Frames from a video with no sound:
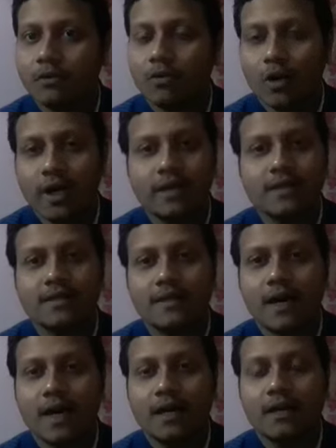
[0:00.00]
Whereas
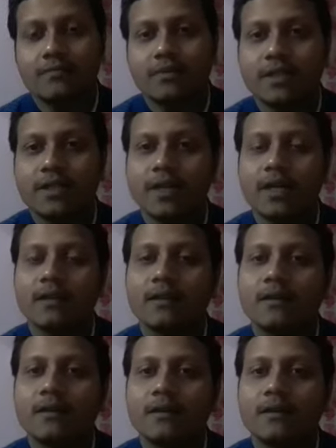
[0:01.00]
the
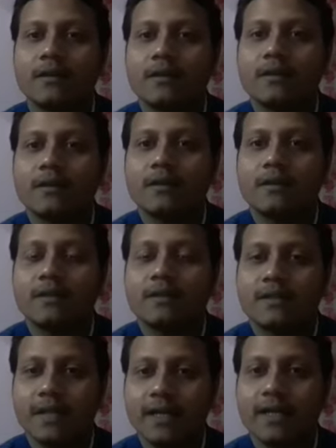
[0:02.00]
artificial
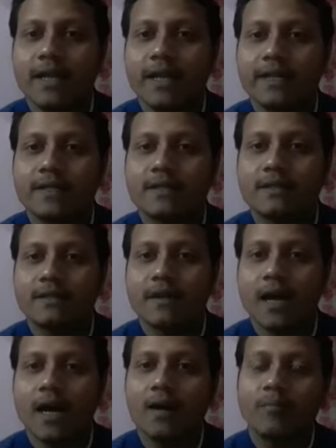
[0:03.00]
satellites
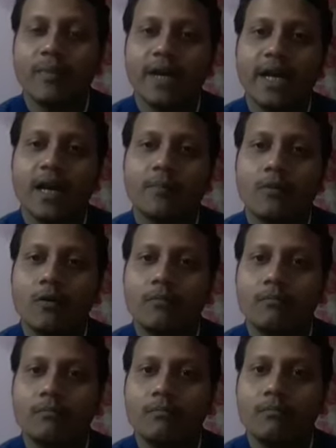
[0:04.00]
are made up of
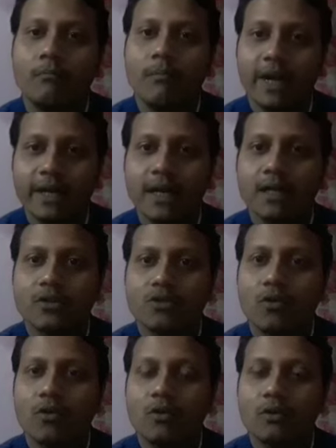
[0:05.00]
metals
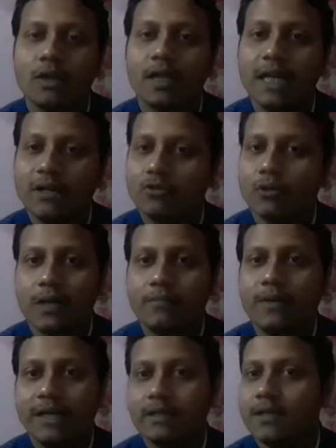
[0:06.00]
or electronic
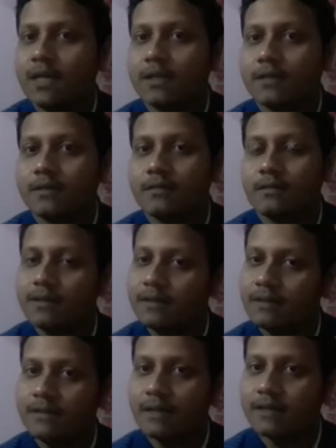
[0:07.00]
materials. This
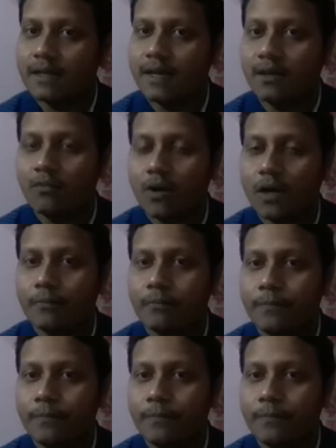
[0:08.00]
is the second one.